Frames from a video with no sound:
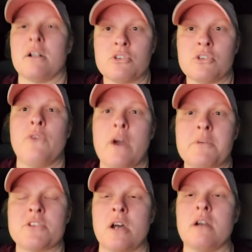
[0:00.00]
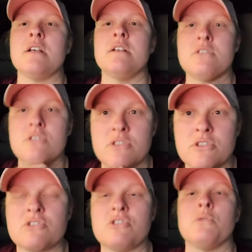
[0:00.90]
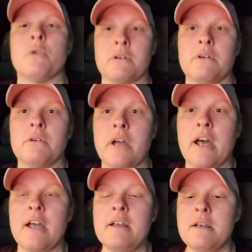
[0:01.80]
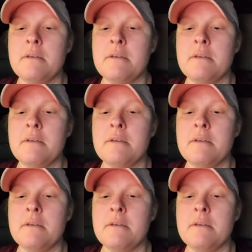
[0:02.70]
A true farmer's heart is to steward, okay?